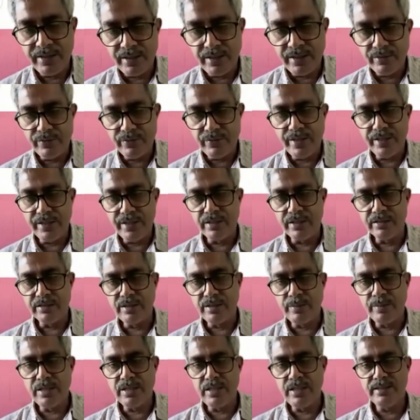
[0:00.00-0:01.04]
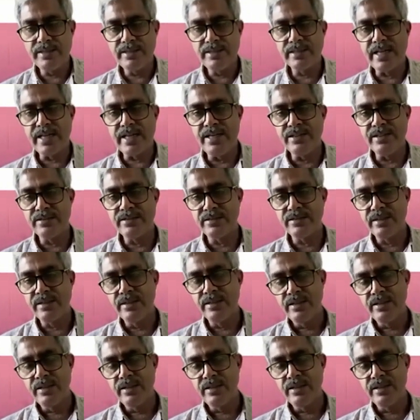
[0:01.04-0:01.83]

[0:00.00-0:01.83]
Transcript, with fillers: eating wheat similarly the rice